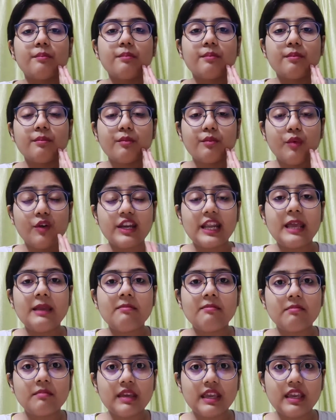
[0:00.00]
What I
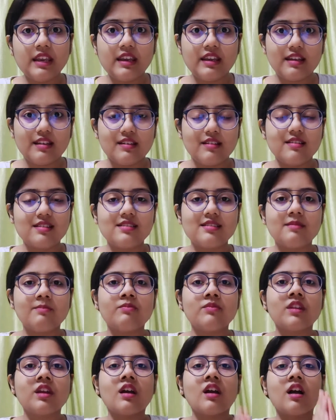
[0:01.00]
mean is,
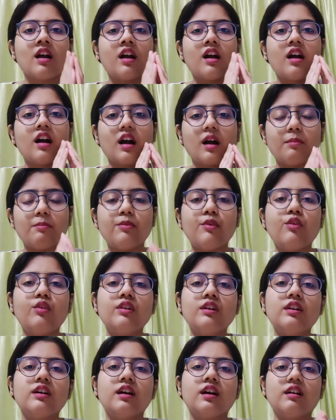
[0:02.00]

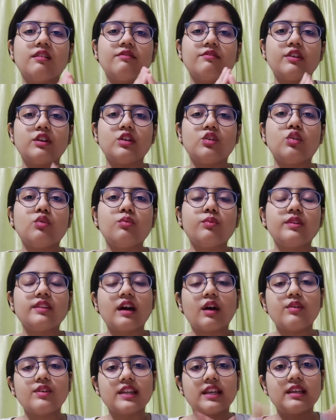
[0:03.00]
upload a video
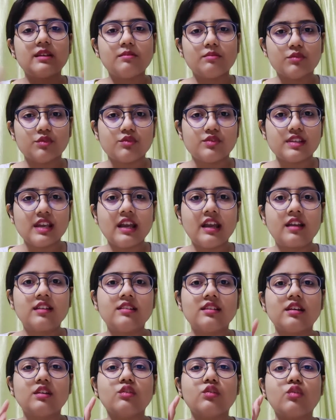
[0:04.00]
without any music,
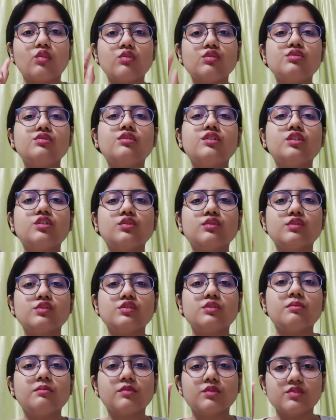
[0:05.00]
then go to the
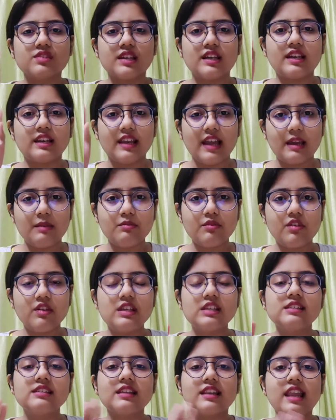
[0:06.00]
YouTube music
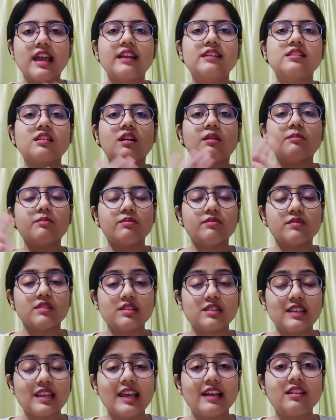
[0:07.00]
library, select
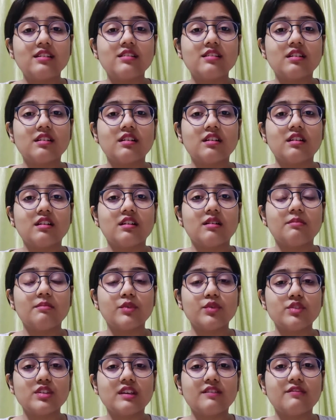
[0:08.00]

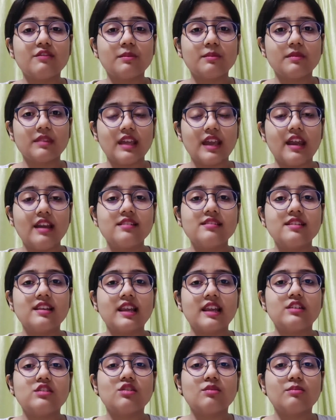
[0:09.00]
music from there,
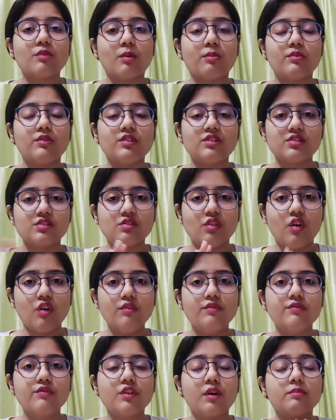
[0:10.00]
select your popular
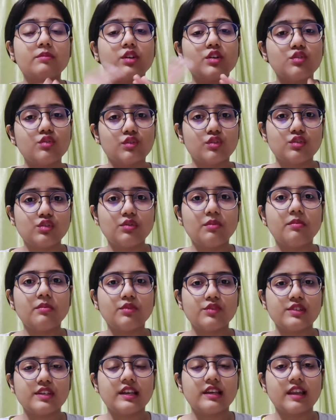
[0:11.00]
song from the YouTube
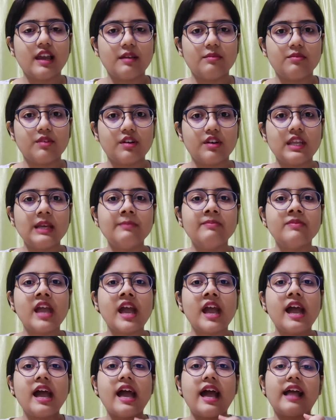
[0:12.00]
music library
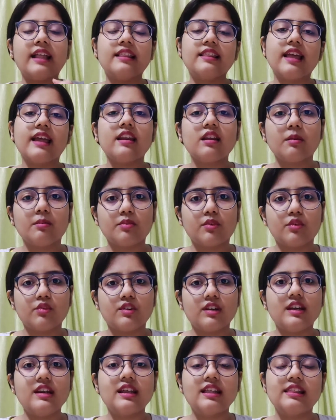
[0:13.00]
and then
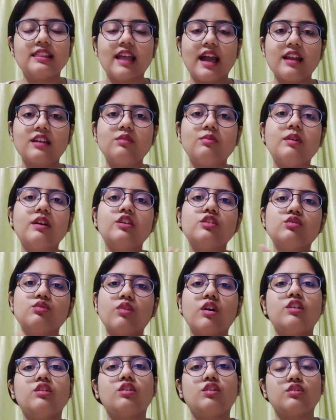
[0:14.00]
upload it. In that way you
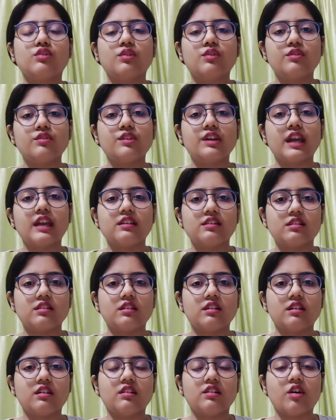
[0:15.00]
are not going to get
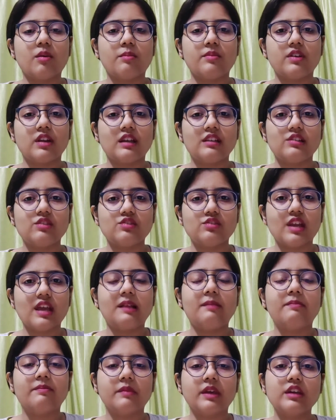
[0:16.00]
a copyright
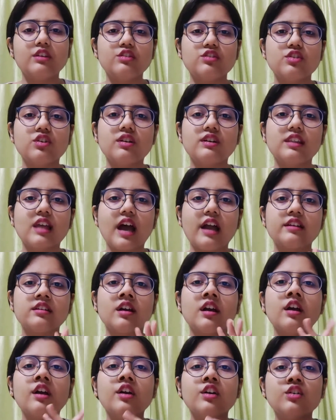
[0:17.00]
strike. Make sure that
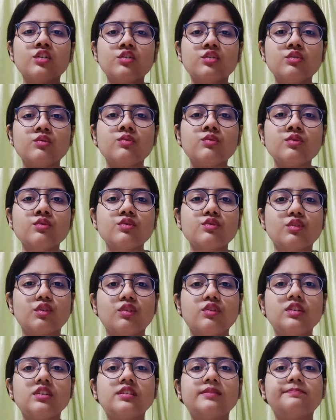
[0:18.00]
you
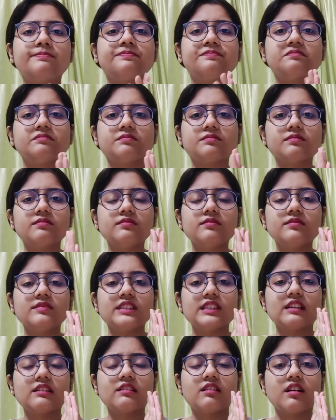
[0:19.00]
don't
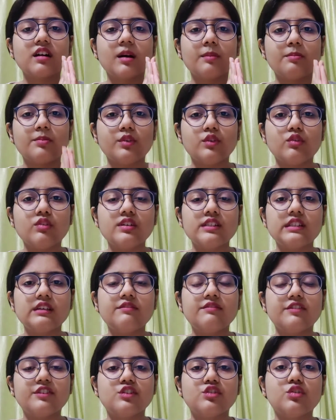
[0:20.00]
upload the
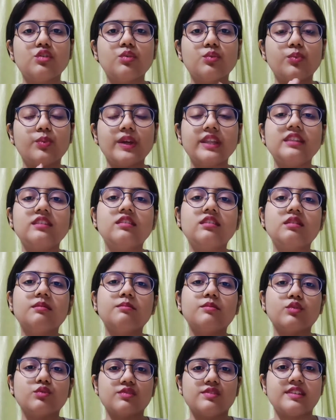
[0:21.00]
video with the
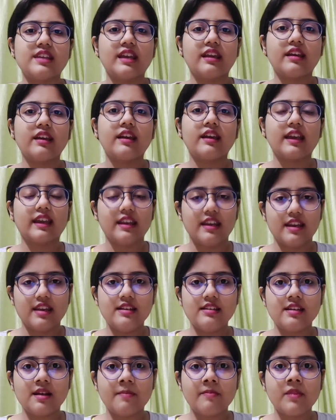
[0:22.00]
music in
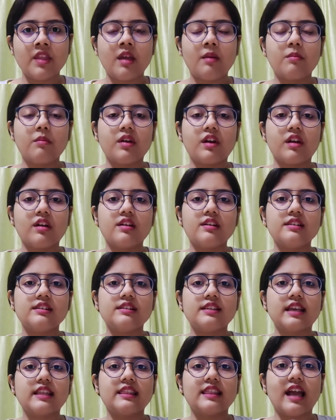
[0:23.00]
it,
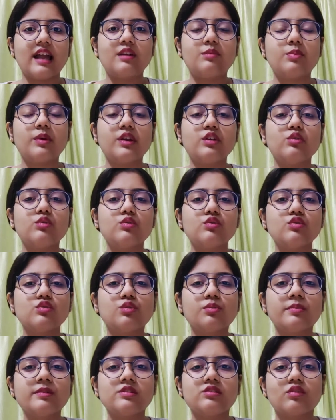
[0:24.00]
because in that way
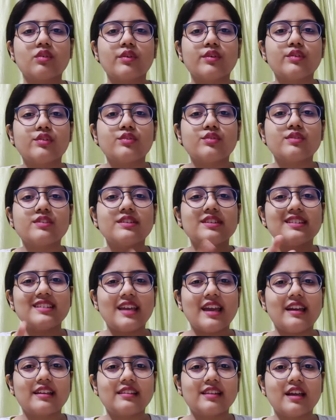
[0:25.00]
YouTube is going to
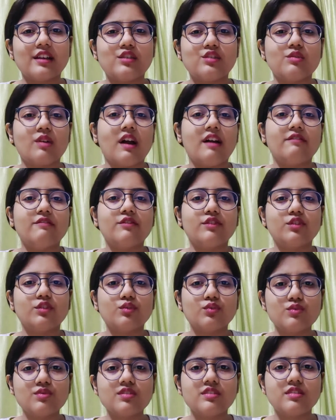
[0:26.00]
detect that you have
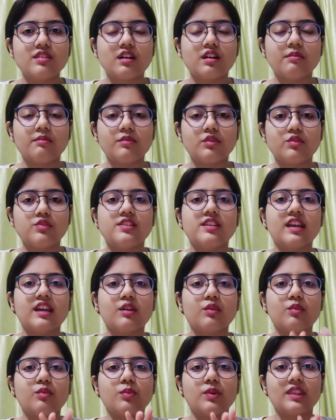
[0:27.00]
used a
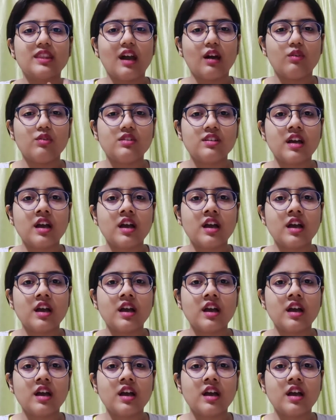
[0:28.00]
music without